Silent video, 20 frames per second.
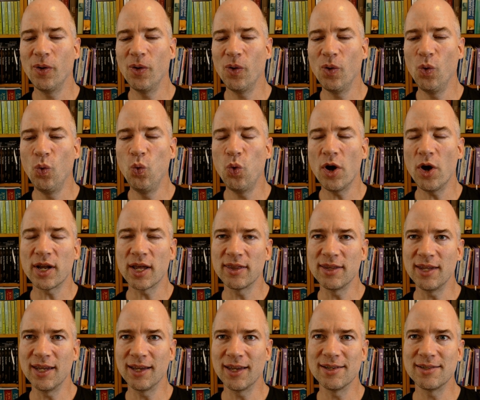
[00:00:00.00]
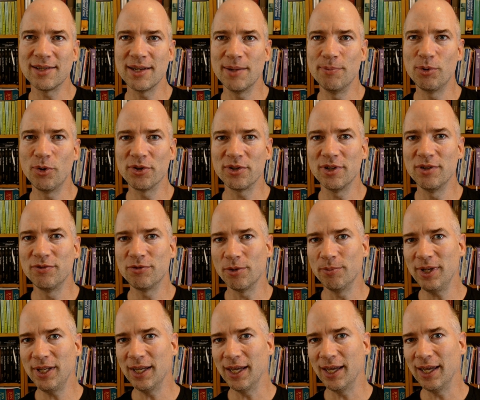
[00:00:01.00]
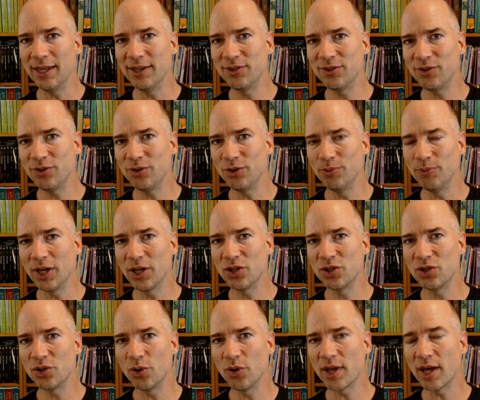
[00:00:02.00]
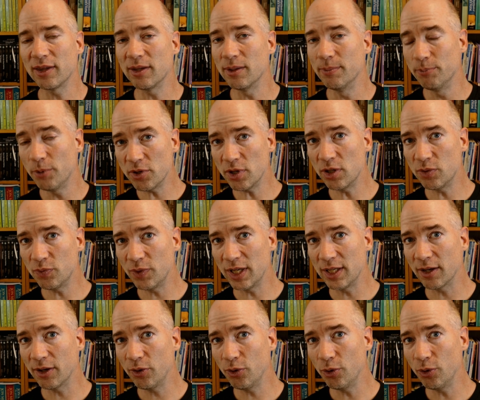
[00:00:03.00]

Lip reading: what I think is important for me is to make sure that the modern reader,